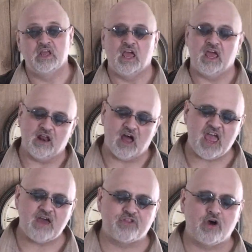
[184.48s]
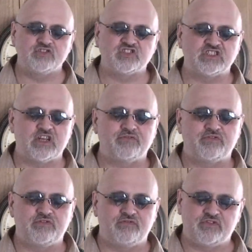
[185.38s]
And I have those enough
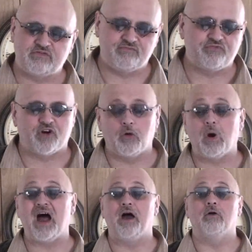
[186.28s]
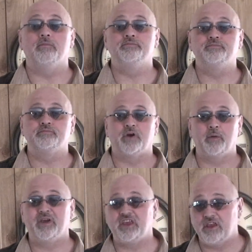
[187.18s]
for a while,
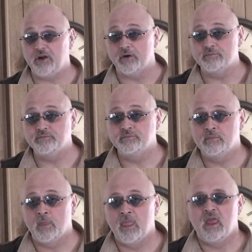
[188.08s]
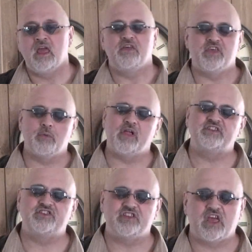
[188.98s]
probably a year. Then we'll
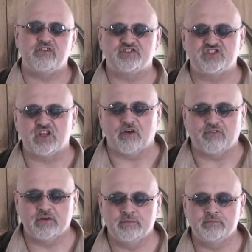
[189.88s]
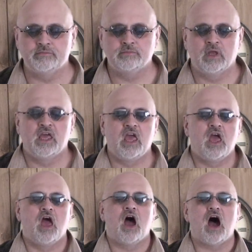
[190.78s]
enter the other stuff.
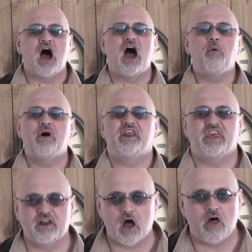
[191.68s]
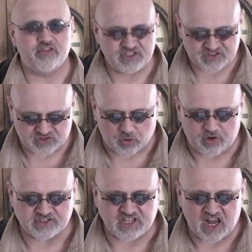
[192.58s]
I want to get all these
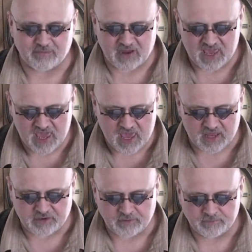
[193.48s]
stories out of my head,